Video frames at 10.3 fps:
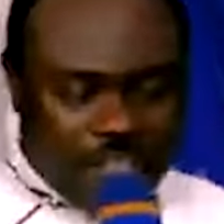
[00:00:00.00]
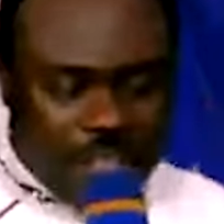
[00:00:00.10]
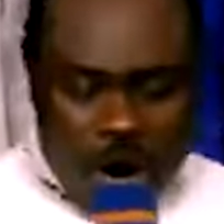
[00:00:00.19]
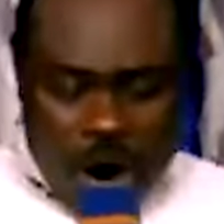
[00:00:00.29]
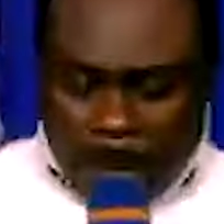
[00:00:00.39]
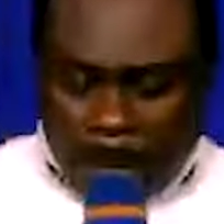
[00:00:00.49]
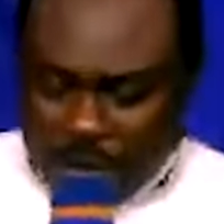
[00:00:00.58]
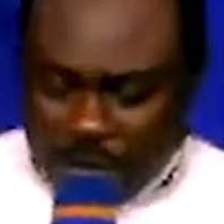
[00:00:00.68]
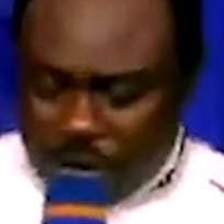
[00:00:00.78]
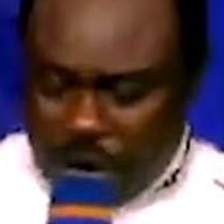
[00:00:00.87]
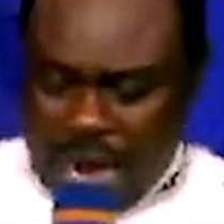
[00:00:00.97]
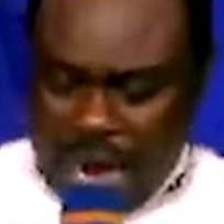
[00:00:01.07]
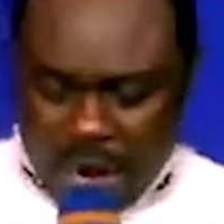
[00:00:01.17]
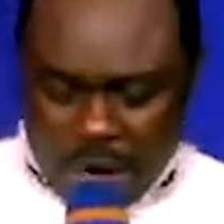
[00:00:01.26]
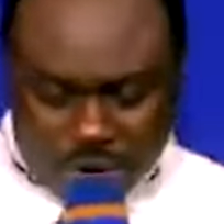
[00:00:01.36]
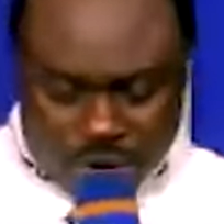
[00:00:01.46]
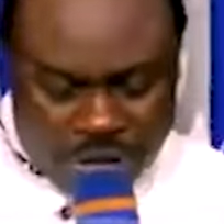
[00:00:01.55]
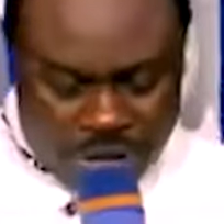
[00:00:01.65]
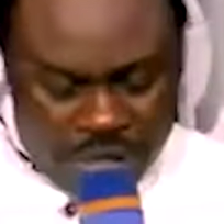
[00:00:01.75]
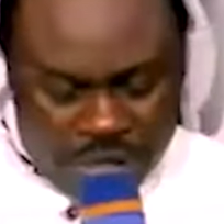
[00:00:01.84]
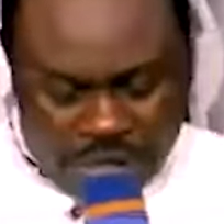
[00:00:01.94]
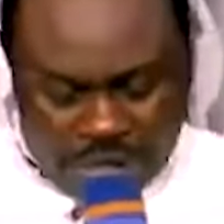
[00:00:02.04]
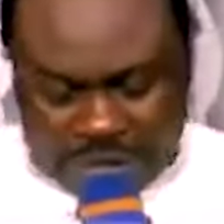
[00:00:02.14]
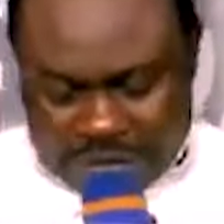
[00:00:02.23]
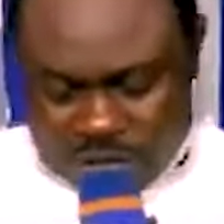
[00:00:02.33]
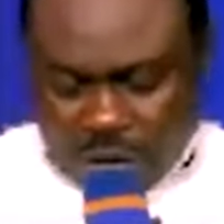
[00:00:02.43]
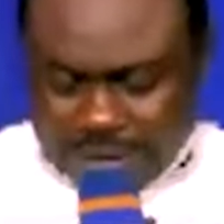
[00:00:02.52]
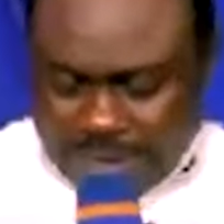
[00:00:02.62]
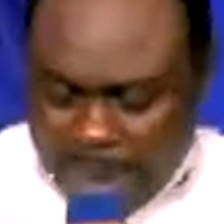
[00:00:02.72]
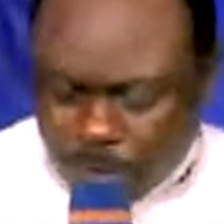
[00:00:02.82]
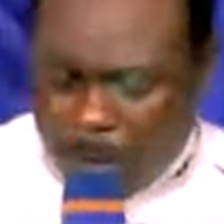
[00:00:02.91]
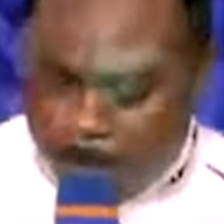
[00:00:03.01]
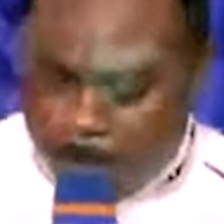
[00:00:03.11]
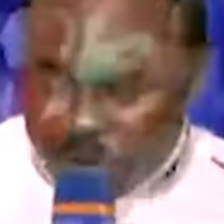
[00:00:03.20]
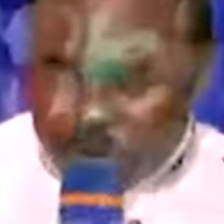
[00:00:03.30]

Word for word: world, build your house. It is your time to build your